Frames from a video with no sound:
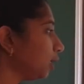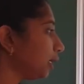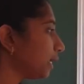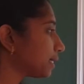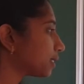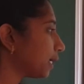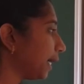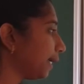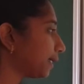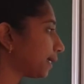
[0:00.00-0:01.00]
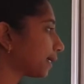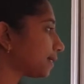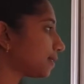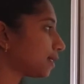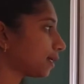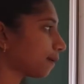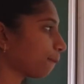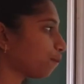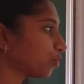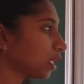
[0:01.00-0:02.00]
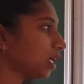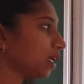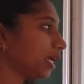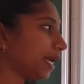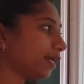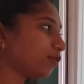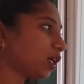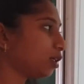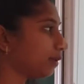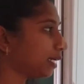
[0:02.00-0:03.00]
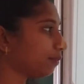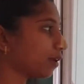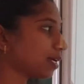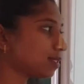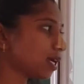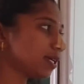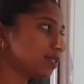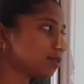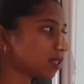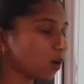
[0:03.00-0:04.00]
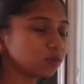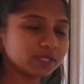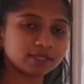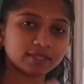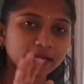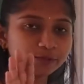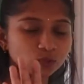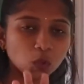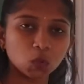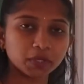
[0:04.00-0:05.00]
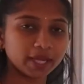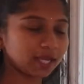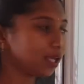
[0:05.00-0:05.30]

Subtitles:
Next 8 I consider. 8 125 is 1000. That's okay.